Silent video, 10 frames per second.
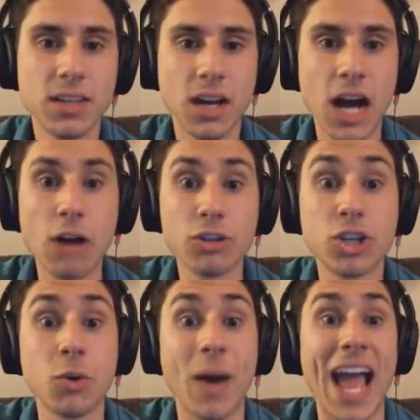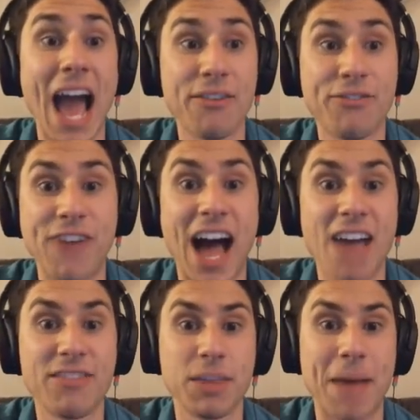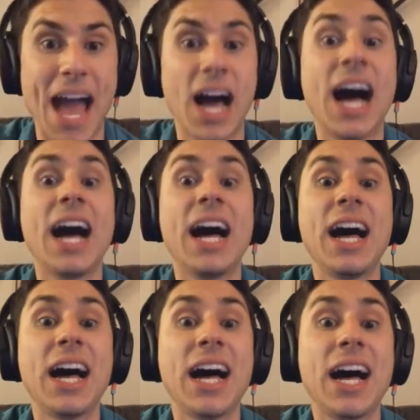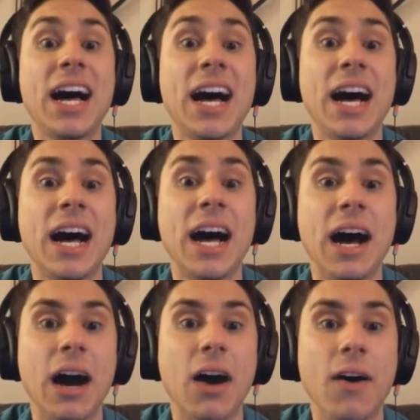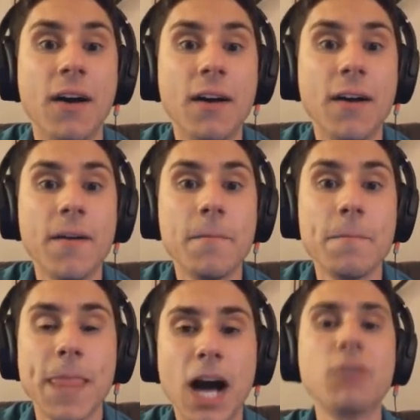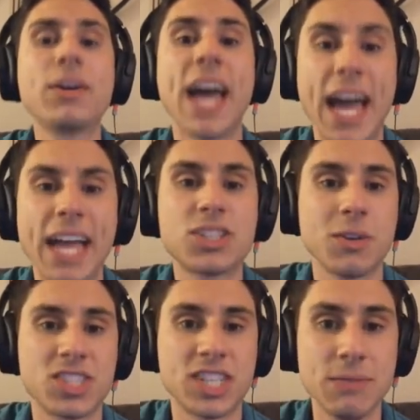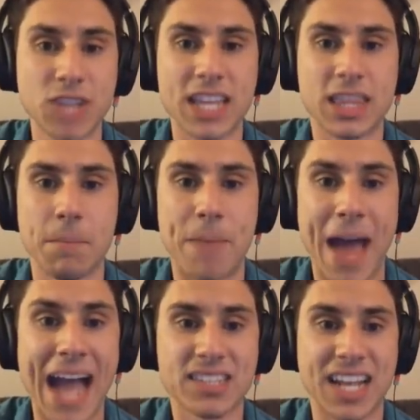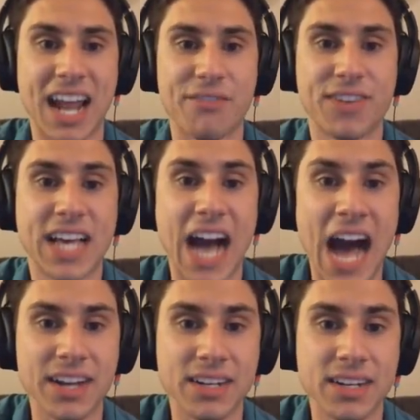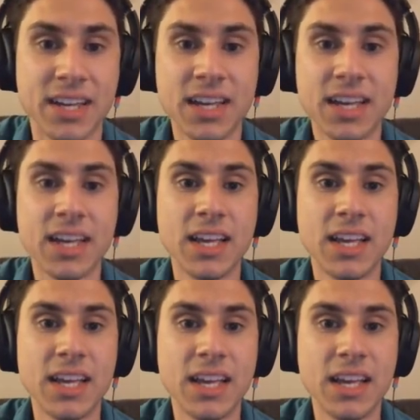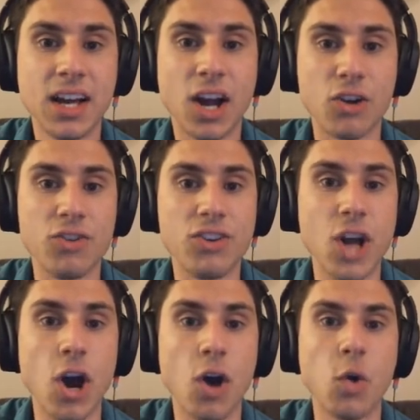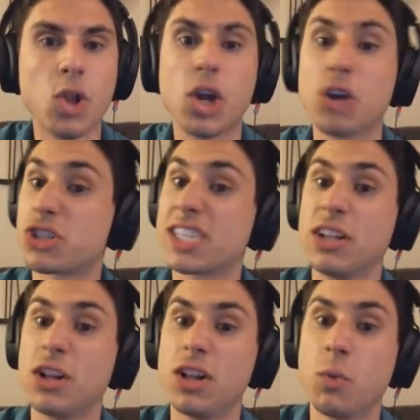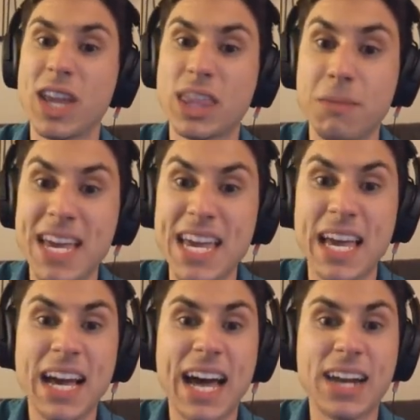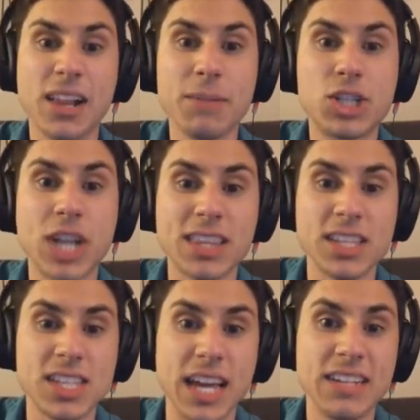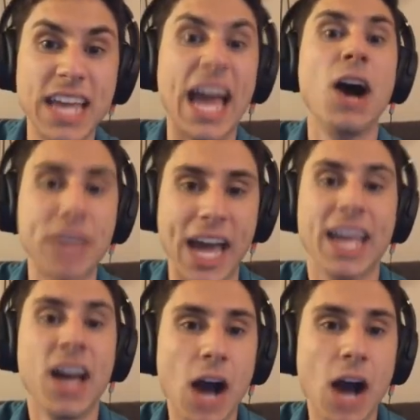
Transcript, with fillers: Oh, so do I have five of the bag? Oh! Okay, so it seems like the bags that I've gotten are no are still with me? I don't know. Let me check this again. Yeah, okay.